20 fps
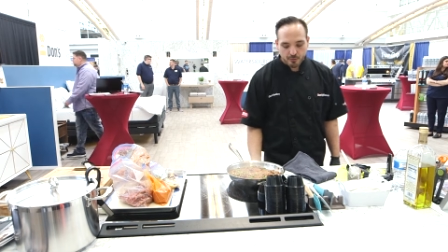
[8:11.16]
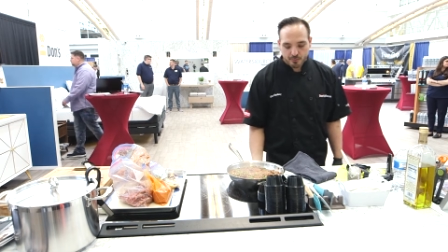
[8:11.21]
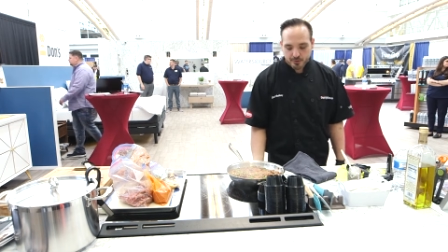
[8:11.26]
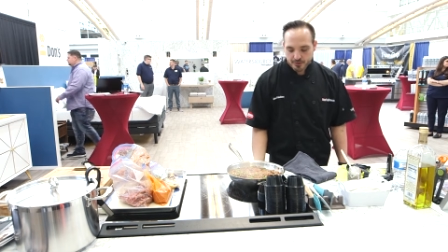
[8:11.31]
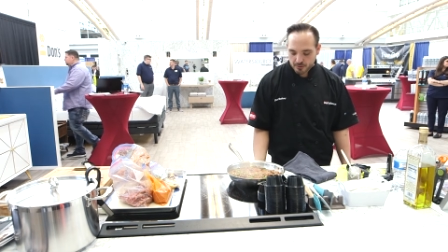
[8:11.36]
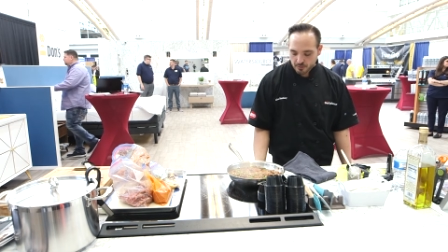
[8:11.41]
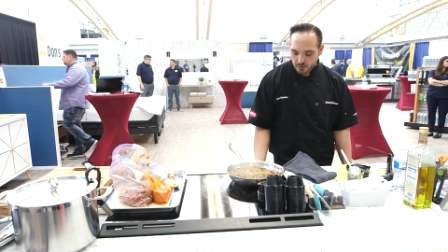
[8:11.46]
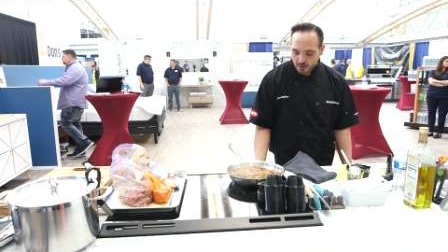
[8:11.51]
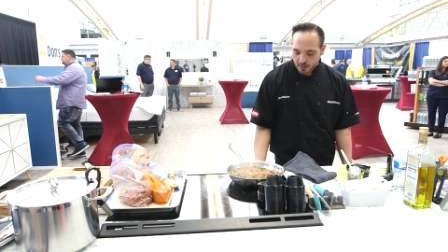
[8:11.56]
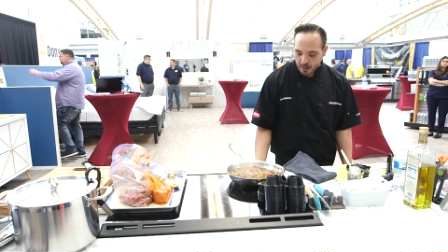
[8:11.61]
we're
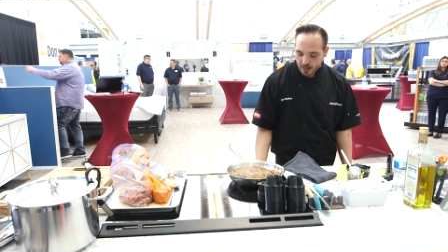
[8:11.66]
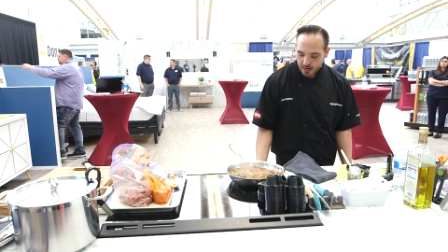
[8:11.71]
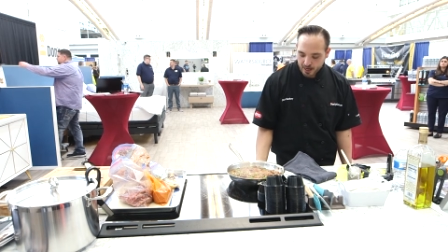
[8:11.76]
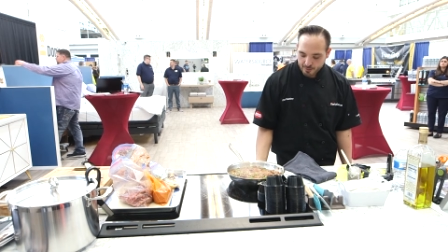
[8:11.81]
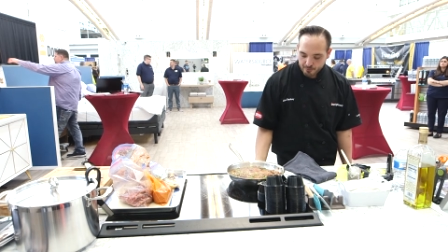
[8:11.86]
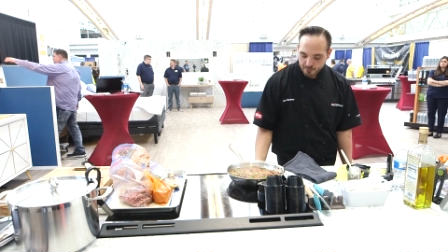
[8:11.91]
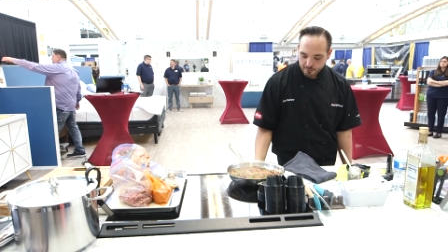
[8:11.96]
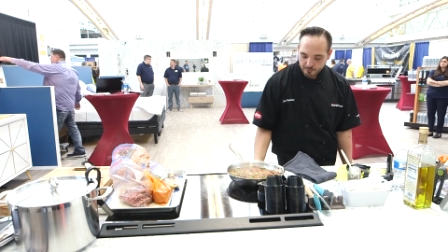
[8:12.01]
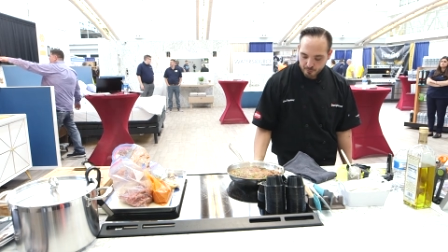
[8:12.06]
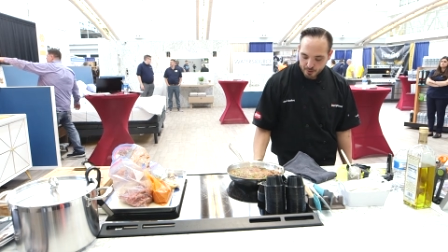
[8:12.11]
still on high,
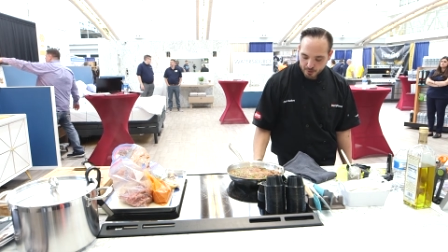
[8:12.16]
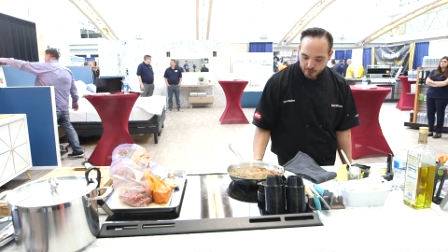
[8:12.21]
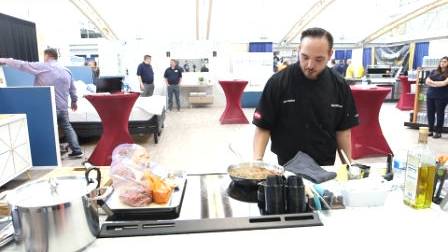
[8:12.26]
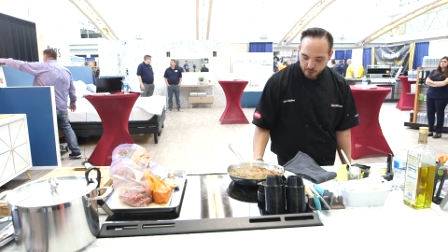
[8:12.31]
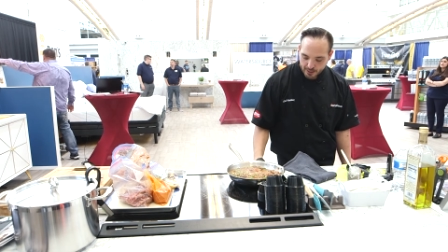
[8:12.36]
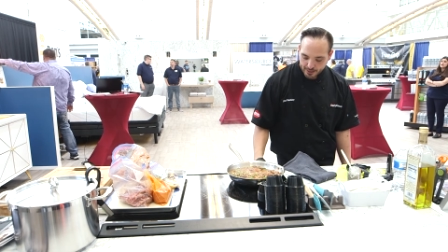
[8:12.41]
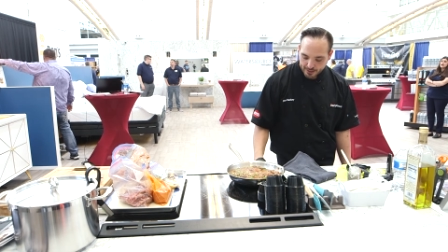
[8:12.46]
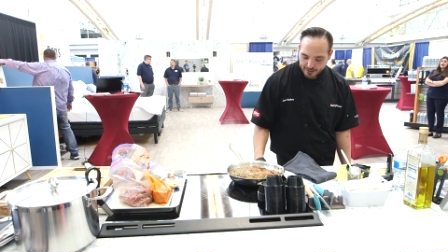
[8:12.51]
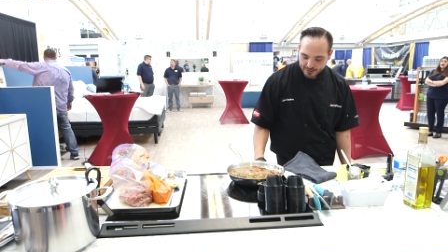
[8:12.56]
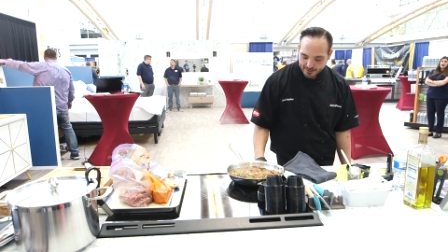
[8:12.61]
but if we want to
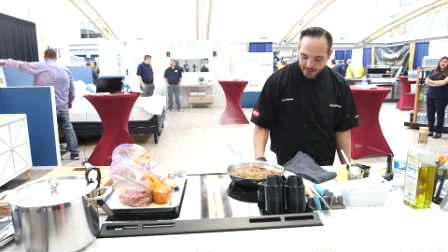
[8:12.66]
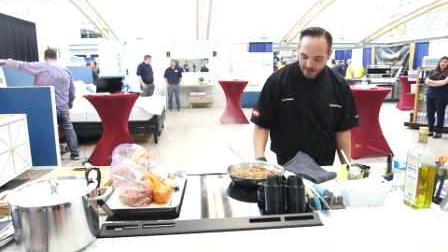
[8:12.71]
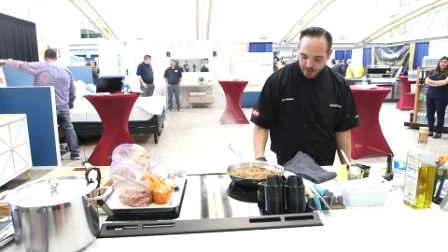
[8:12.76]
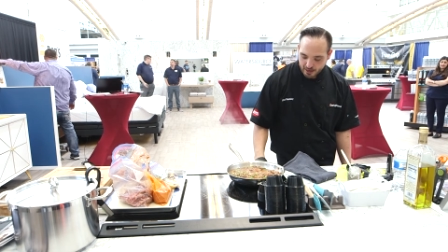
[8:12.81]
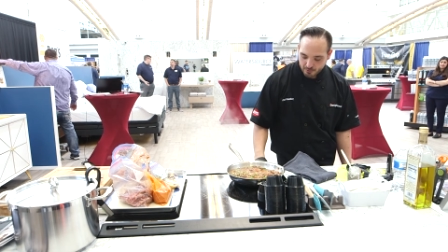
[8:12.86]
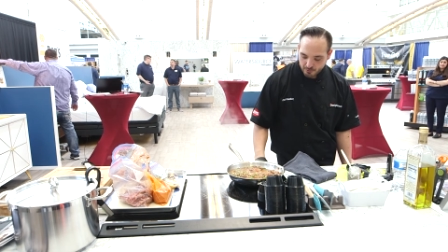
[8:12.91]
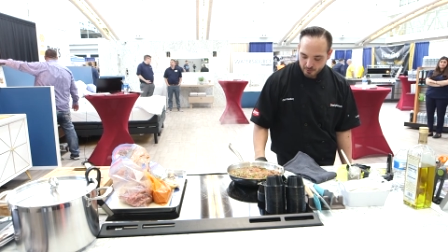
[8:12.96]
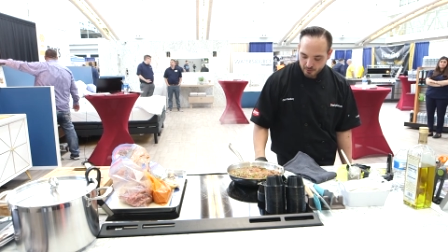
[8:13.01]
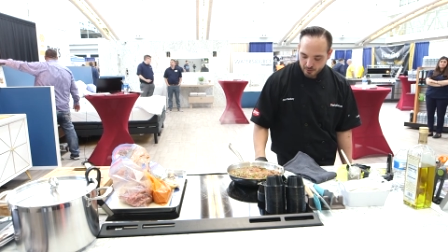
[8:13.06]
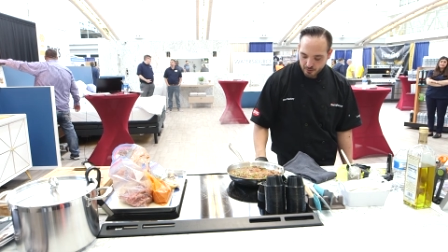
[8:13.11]
crank it
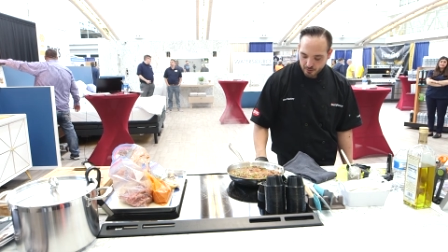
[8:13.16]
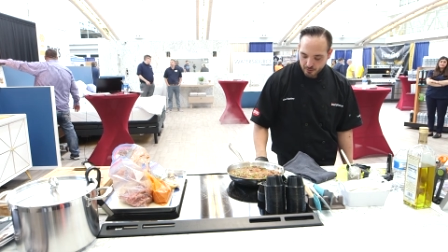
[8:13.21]
down,